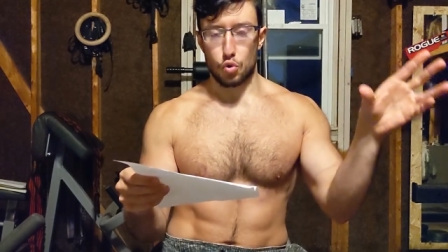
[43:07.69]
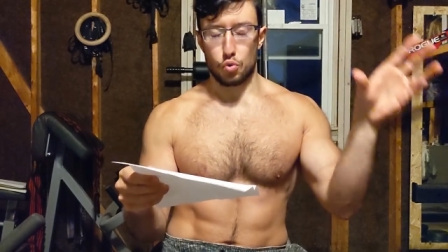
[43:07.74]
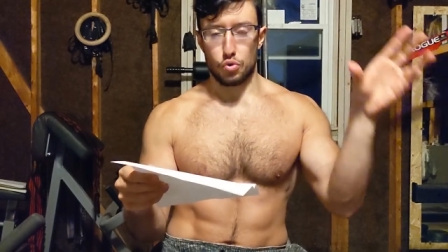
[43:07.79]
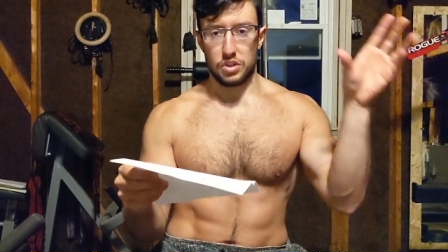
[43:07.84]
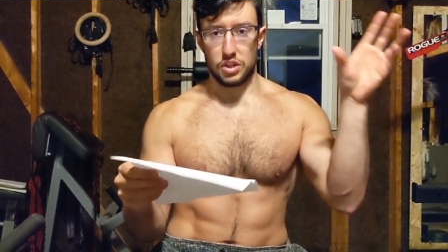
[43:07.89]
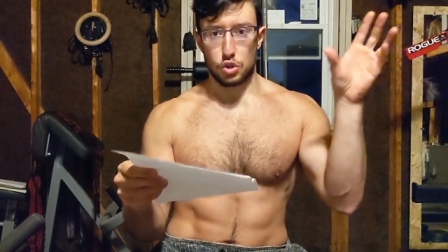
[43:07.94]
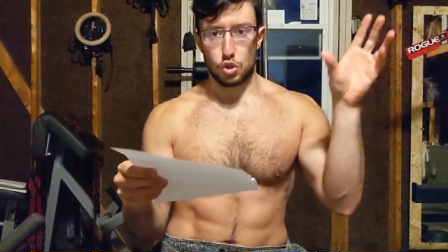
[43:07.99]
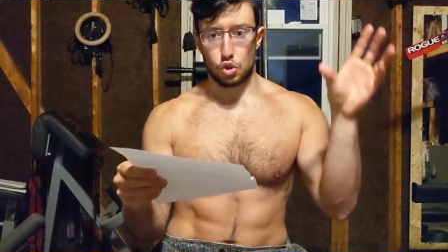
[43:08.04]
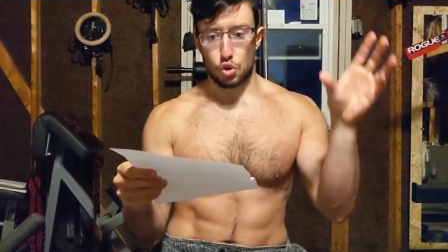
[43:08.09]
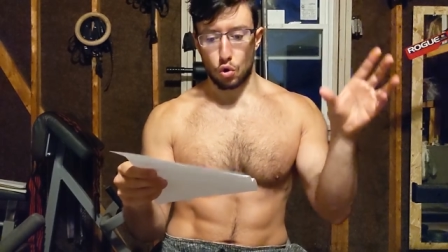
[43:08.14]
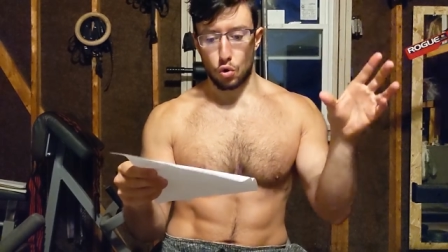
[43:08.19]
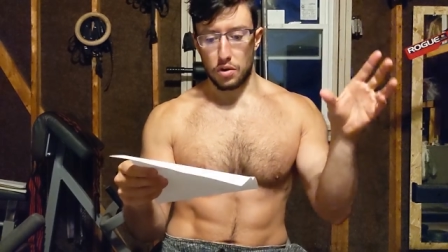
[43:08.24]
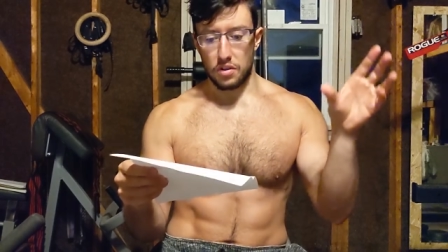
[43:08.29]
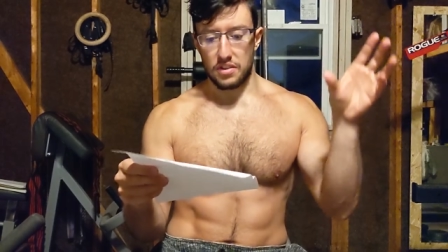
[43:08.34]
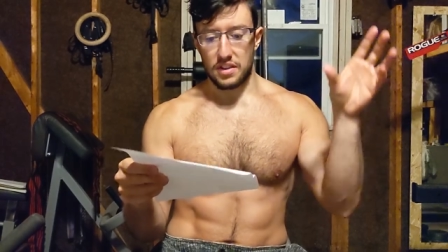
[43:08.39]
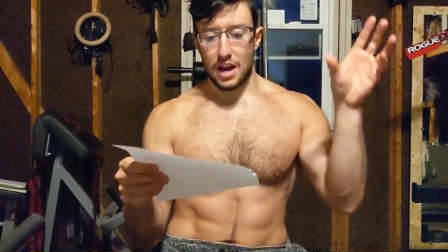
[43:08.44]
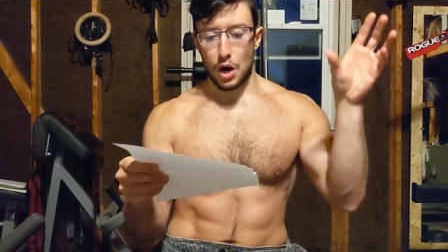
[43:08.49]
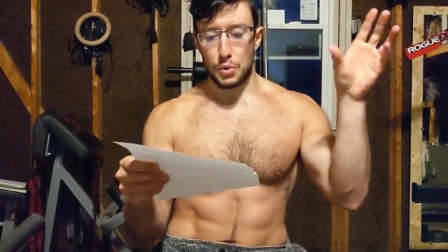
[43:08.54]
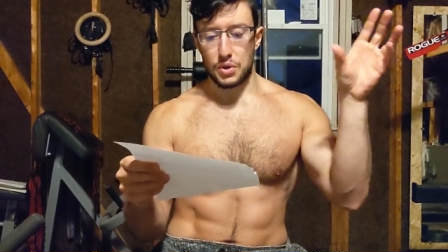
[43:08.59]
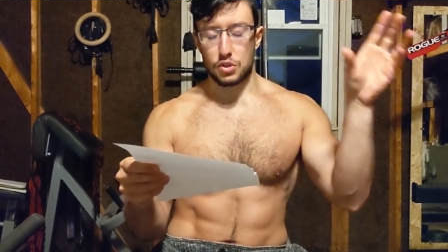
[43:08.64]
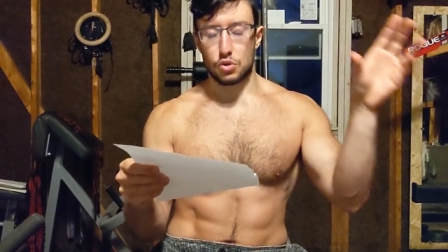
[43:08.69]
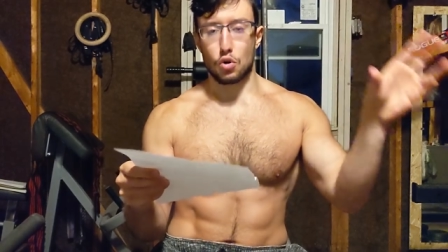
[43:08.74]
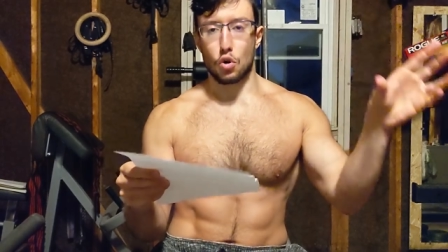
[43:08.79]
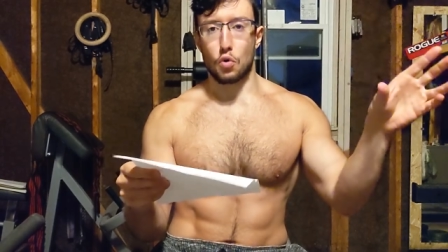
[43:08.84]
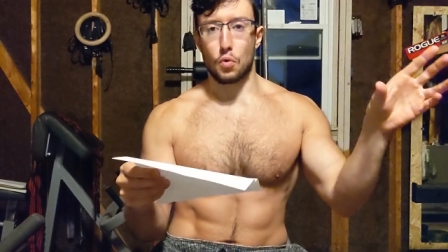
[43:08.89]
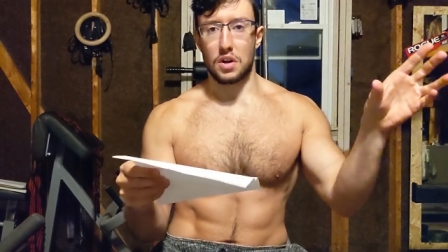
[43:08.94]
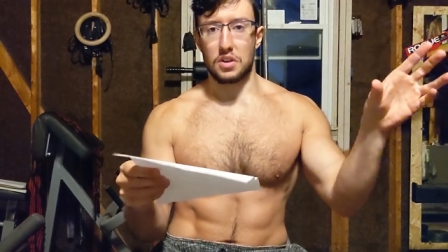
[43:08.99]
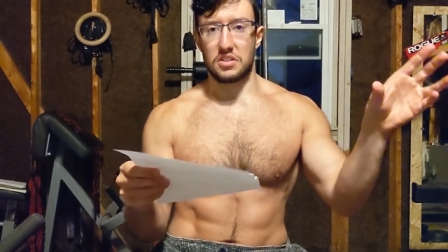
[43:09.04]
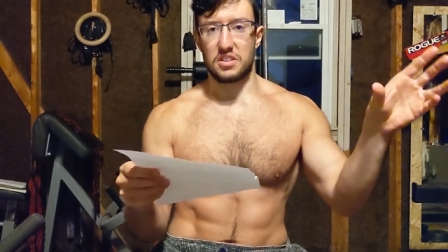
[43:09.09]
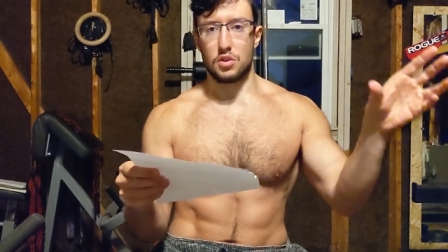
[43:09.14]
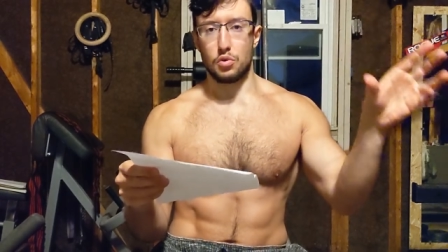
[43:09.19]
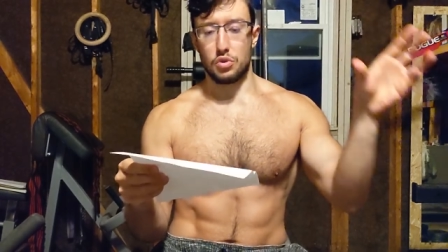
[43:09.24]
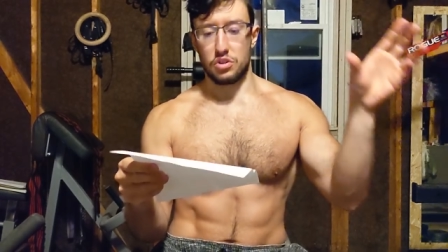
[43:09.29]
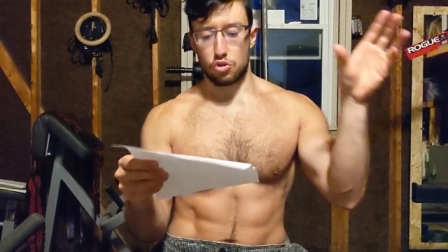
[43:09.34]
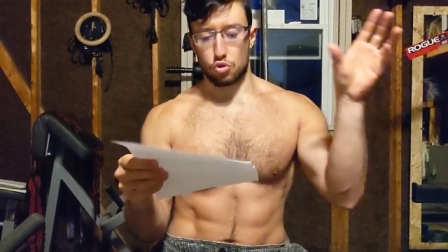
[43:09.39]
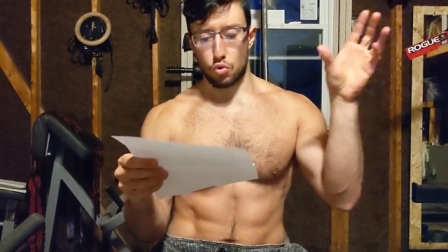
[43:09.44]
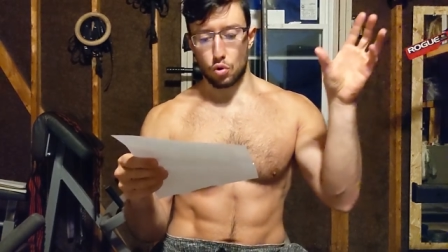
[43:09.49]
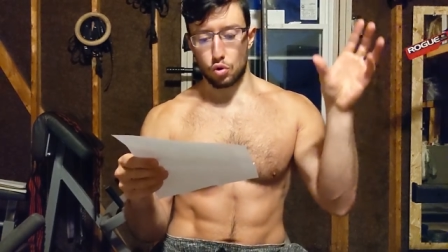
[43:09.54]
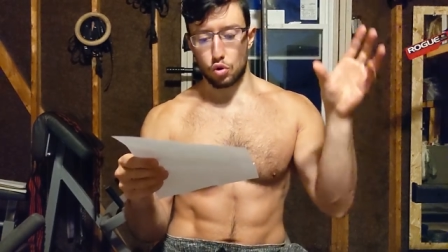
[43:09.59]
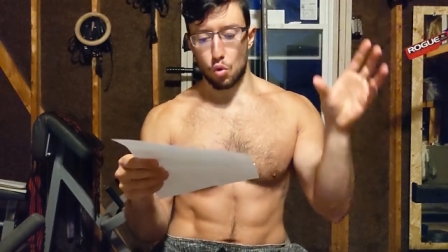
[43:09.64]
you destroy the aristocracy, you
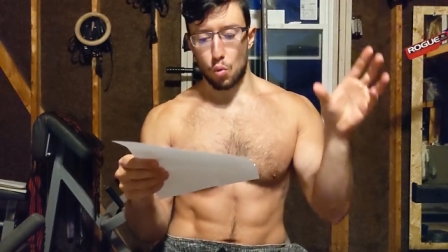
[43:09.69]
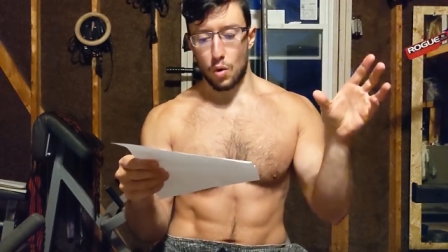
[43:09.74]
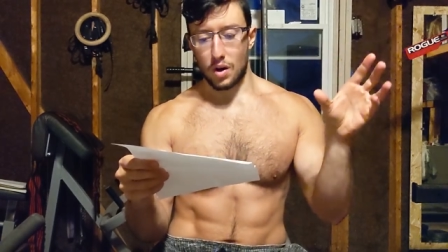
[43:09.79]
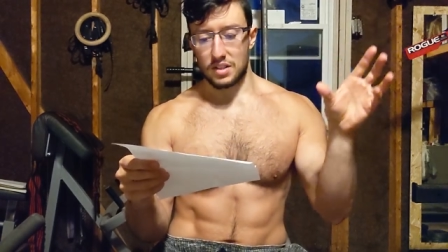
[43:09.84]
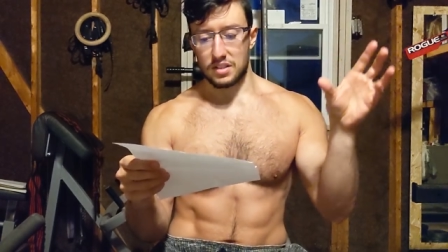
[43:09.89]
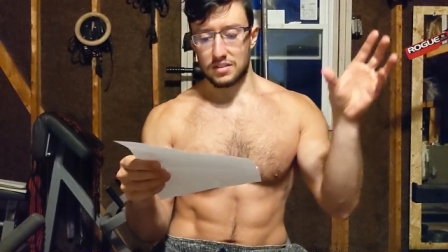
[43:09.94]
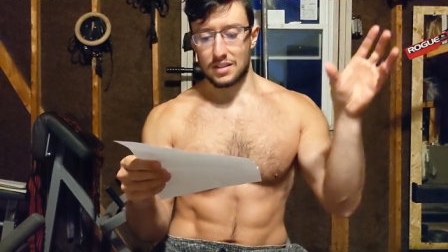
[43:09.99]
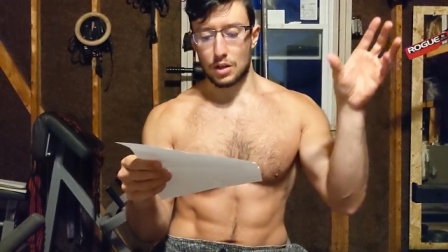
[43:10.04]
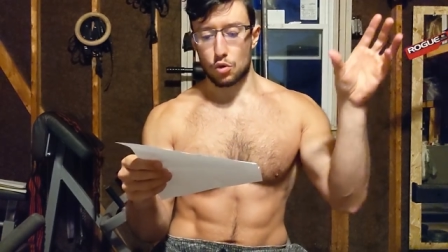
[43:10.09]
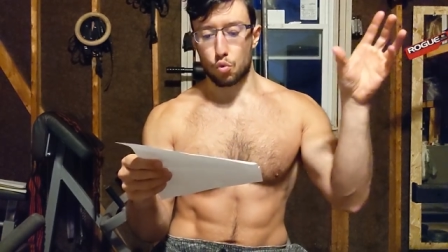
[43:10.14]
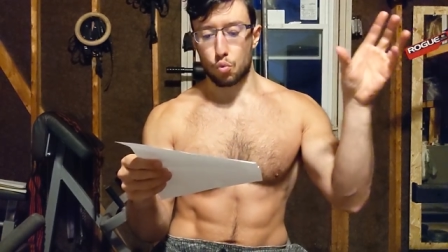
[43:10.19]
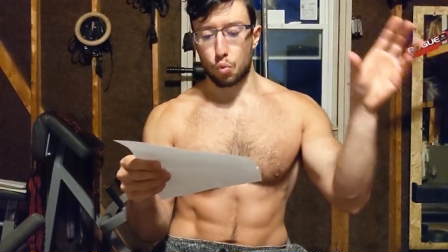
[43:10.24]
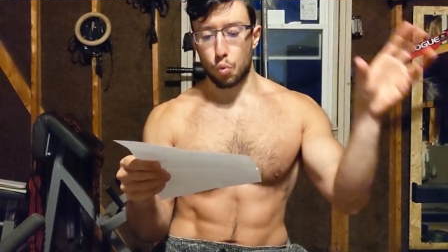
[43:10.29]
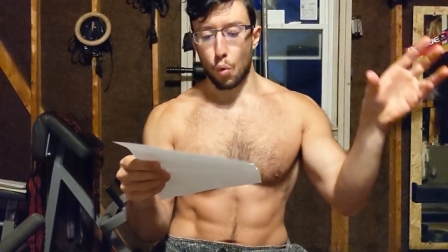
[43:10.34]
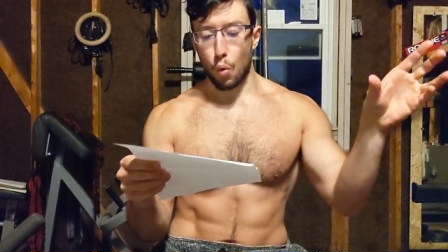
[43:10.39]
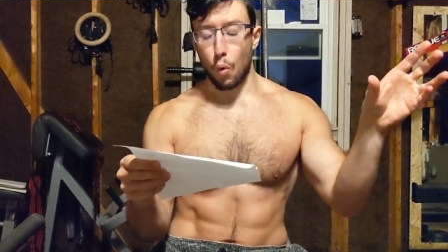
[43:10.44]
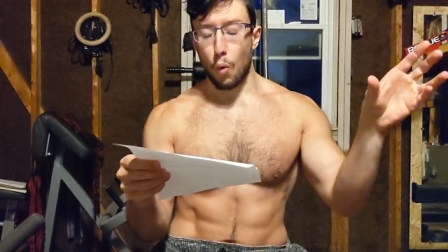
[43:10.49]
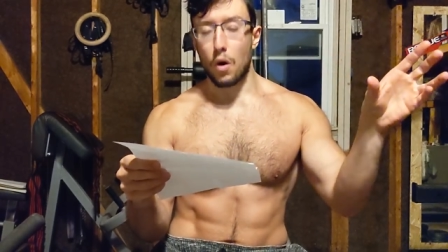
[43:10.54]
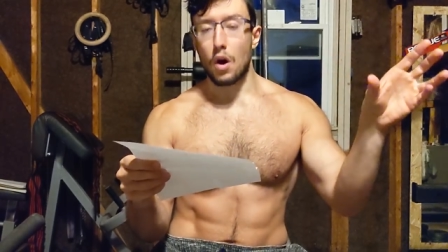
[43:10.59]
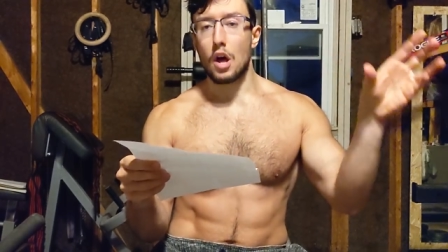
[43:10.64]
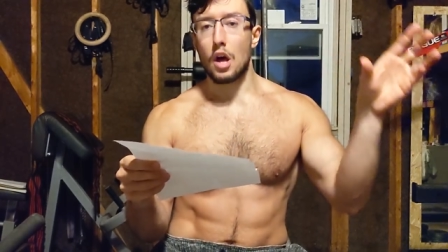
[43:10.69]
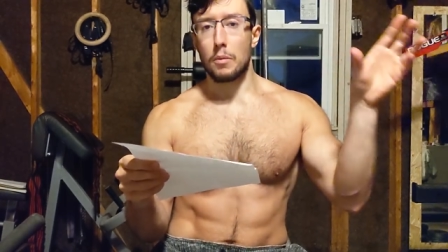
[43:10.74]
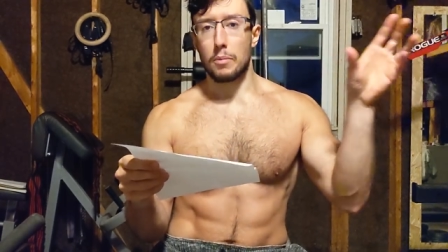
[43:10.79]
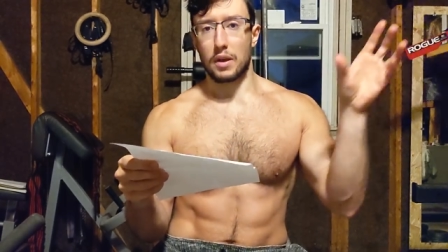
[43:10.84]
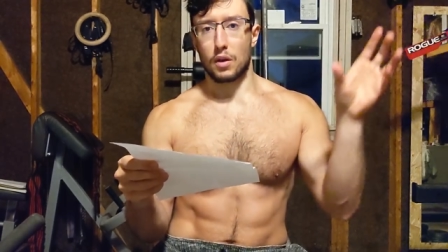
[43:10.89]
destroy the ones that rule